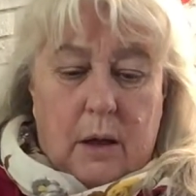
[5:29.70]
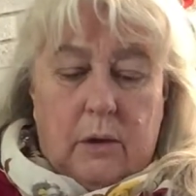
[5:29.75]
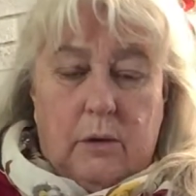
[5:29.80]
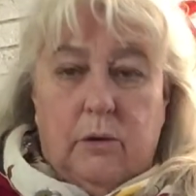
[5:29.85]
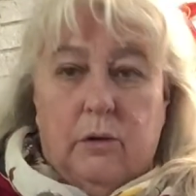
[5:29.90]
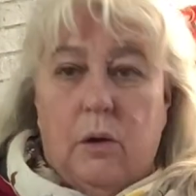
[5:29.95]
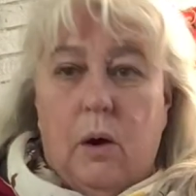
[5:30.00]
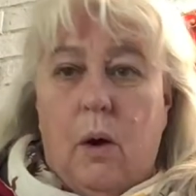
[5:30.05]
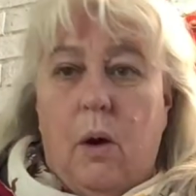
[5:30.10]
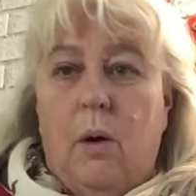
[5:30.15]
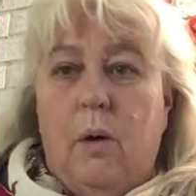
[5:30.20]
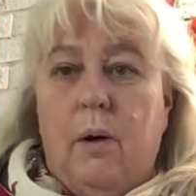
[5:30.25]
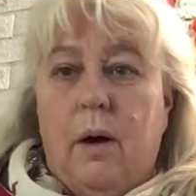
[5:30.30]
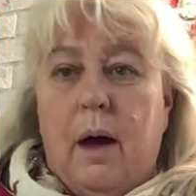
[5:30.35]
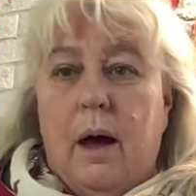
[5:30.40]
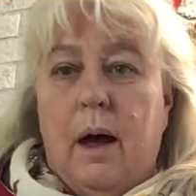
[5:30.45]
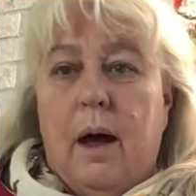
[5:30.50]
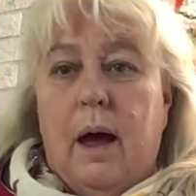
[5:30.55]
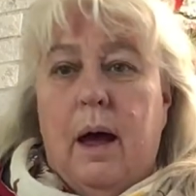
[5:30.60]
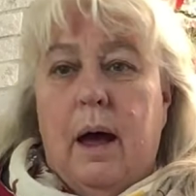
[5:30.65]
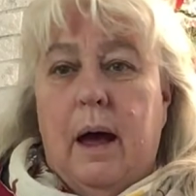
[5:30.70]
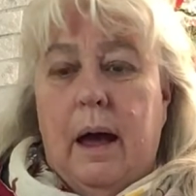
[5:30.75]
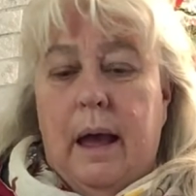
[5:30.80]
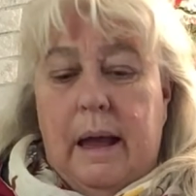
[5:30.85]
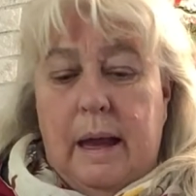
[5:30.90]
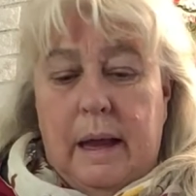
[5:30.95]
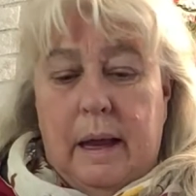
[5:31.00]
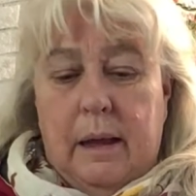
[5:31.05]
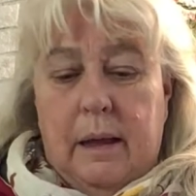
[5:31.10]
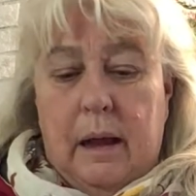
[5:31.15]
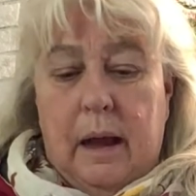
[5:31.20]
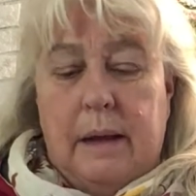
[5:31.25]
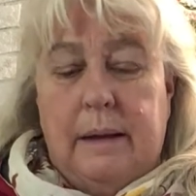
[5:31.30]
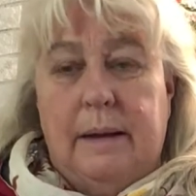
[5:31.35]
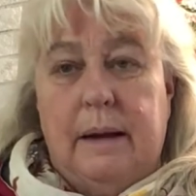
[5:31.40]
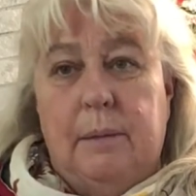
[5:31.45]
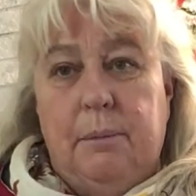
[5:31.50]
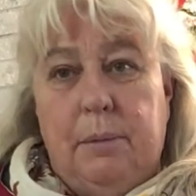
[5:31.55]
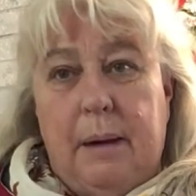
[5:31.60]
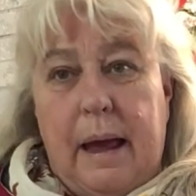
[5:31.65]
So I
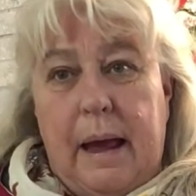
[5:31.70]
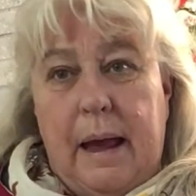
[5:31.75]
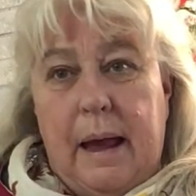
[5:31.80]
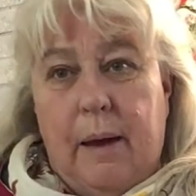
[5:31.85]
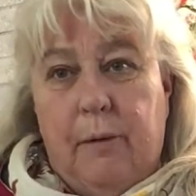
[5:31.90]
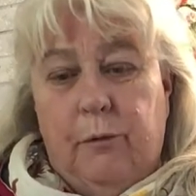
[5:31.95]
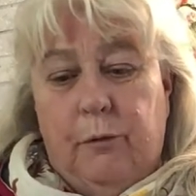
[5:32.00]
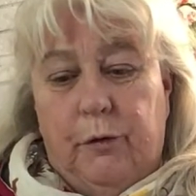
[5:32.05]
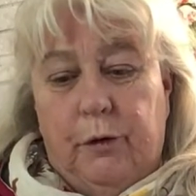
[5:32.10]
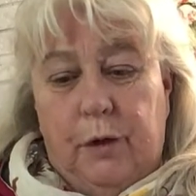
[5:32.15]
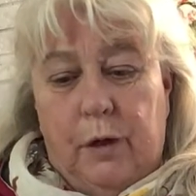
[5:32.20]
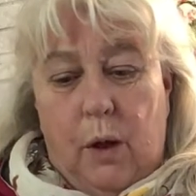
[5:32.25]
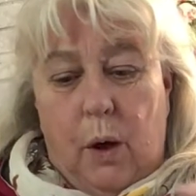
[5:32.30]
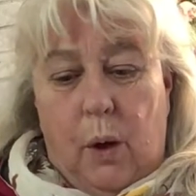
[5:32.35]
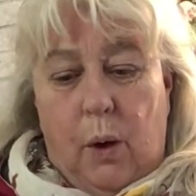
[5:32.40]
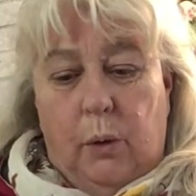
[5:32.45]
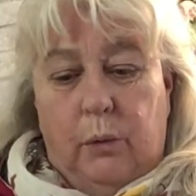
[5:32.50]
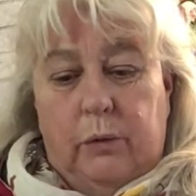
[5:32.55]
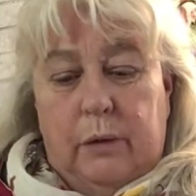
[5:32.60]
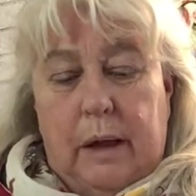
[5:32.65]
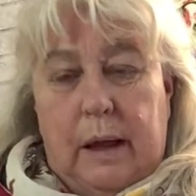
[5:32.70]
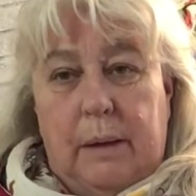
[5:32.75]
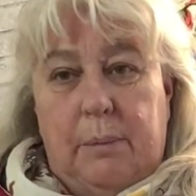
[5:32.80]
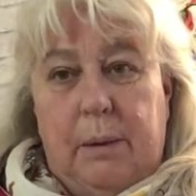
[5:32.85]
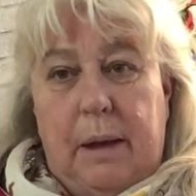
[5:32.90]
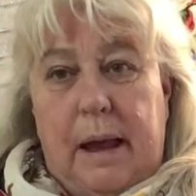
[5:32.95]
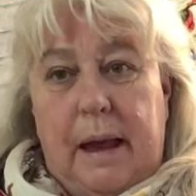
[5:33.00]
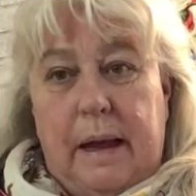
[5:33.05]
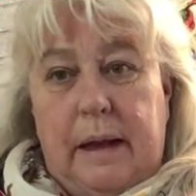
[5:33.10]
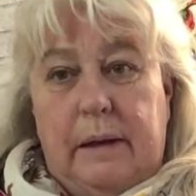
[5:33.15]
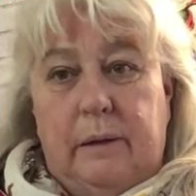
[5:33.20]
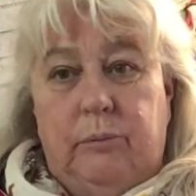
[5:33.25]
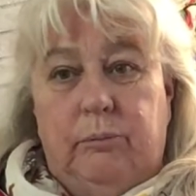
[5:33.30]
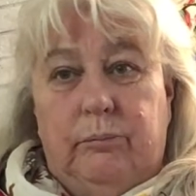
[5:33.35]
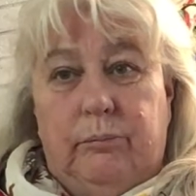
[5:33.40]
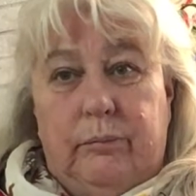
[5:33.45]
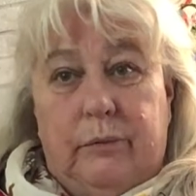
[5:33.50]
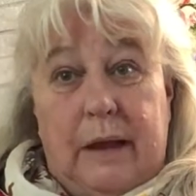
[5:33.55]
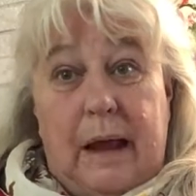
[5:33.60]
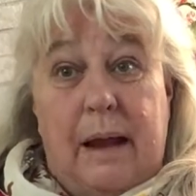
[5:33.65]
did pay up for those. I paid
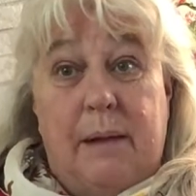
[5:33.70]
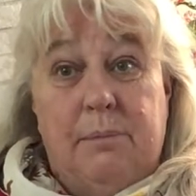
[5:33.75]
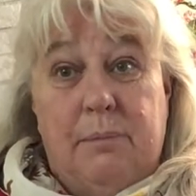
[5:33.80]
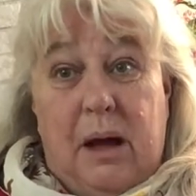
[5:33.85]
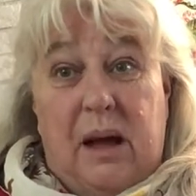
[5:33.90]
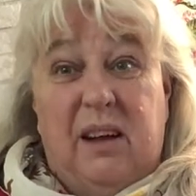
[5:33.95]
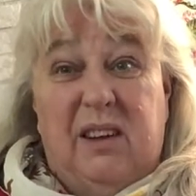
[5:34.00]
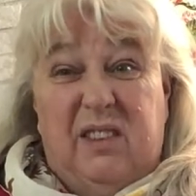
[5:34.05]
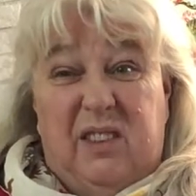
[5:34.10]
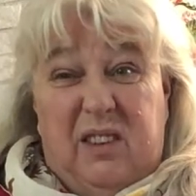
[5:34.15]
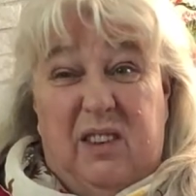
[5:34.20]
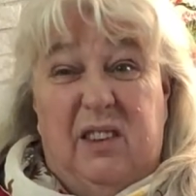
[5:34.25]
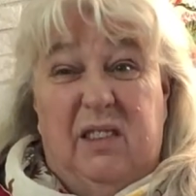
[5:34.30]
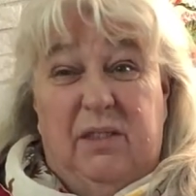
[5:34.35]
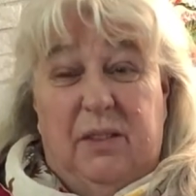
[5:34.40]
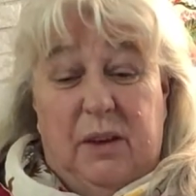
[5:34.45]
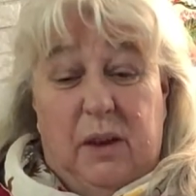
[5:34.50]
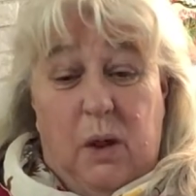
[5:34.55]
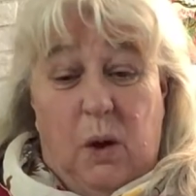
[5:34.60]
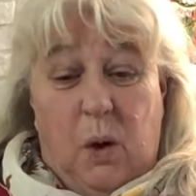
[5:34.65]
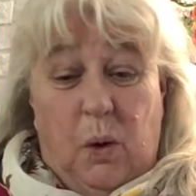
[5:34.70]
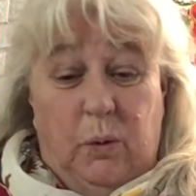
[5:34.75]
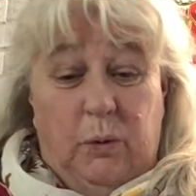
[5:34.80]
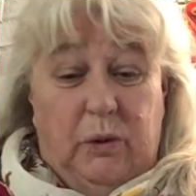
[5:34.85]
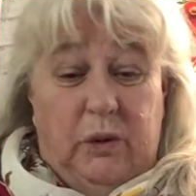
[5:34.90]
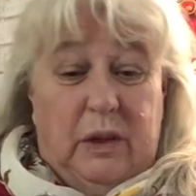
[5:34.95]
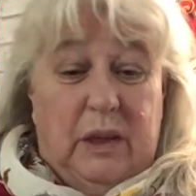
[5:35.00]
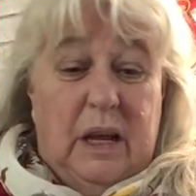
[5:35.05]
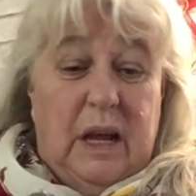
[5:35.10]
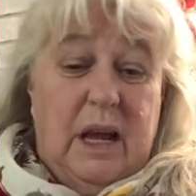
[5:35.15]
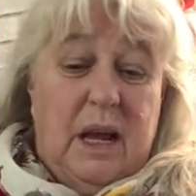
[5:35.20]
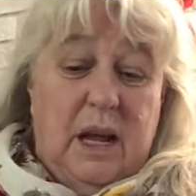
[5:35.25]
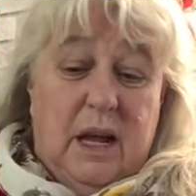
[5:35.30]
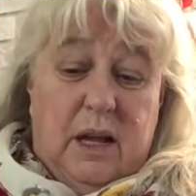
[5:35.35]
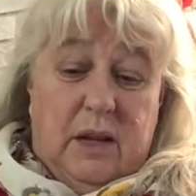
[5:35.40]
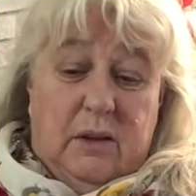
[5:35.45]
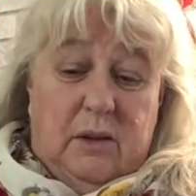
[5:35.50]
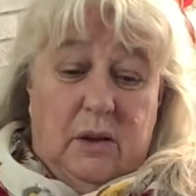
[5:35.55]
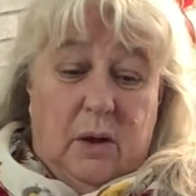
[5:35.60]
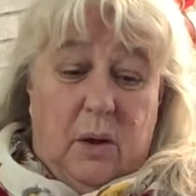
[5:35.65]
$10 for those.
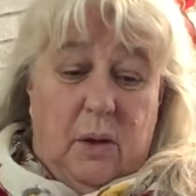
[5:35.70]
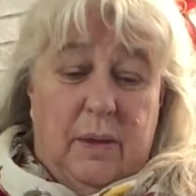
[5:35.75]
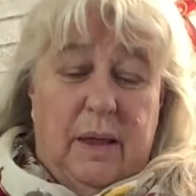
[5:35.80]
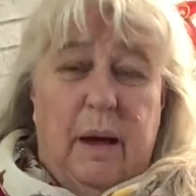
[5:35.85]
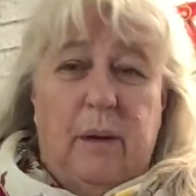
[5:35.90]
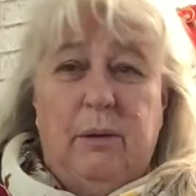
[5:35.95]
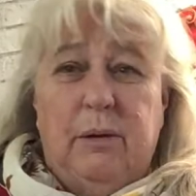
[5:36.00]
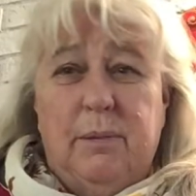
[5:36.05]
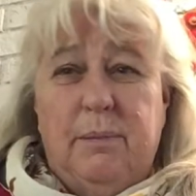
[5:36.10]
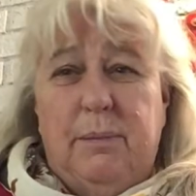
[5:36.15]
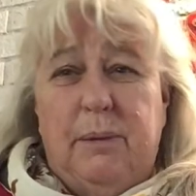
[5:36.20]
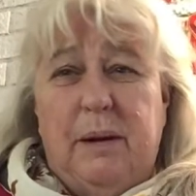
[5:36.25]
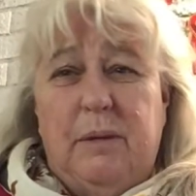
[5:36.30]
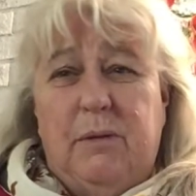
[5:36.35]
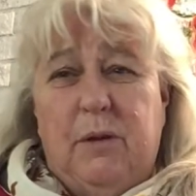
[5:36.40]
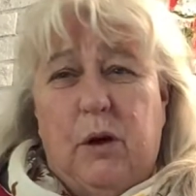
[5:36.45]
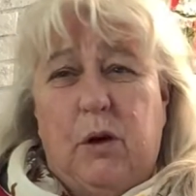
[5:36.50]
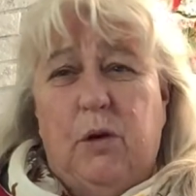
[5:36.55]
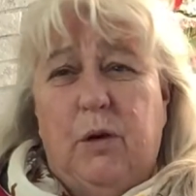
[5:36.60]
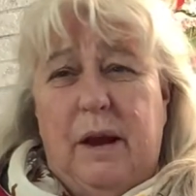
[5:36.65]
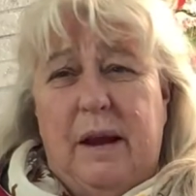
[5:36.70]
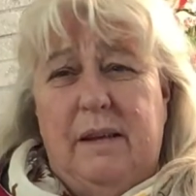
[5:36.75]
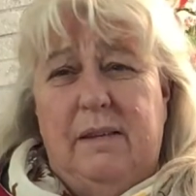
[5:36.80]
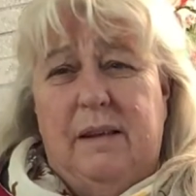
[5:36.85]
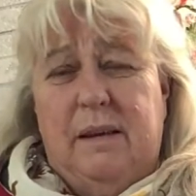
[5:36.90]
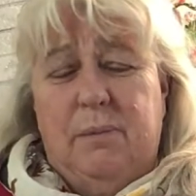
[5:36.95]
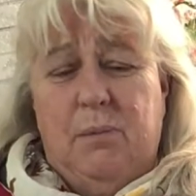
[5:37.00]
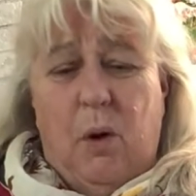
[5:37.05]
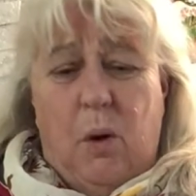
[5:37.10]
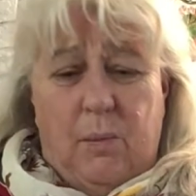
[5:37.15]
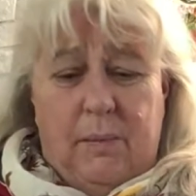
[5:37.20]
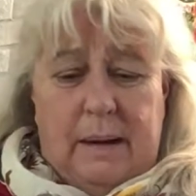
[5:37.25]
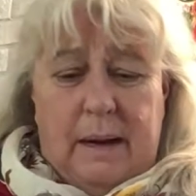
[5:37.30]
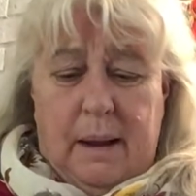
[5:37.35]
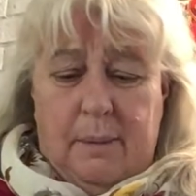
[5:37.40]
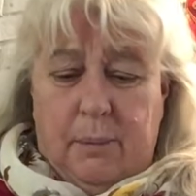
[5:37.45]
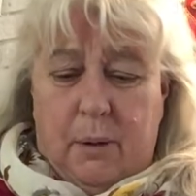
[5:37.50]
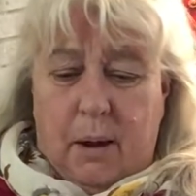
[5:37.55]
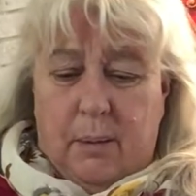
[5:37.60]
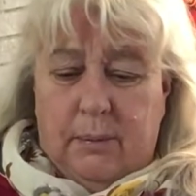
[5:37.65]
So that was a bit of a crazy moment.
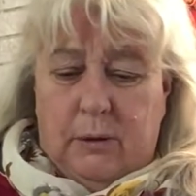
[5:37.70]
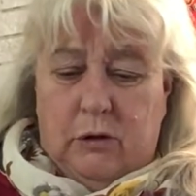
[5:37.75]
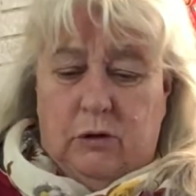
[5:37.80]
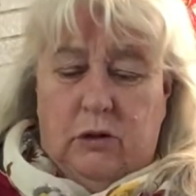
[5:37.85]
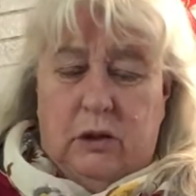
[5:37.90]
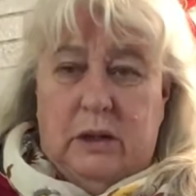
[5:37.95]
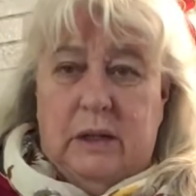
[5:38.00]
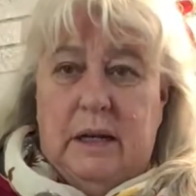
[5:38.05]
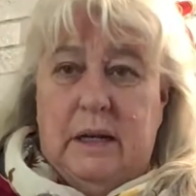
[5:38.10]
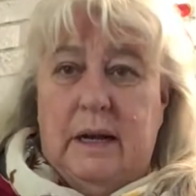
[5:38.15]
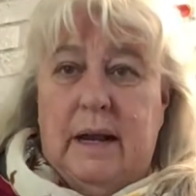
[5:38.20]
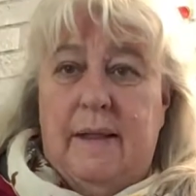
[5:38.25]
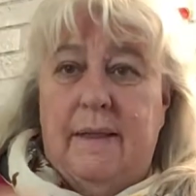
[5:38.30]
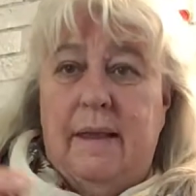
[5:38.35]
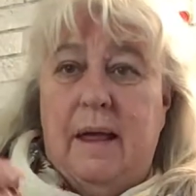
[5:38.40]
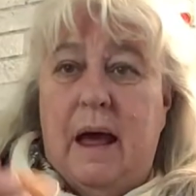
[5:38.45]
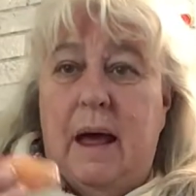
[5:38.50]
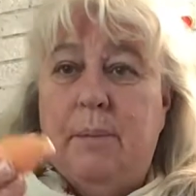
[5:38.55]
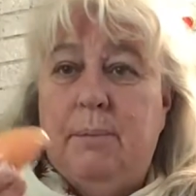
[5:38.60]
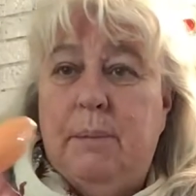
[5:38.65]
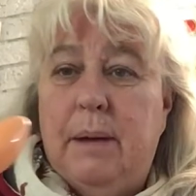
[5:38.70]
I probably shouldn't have done that.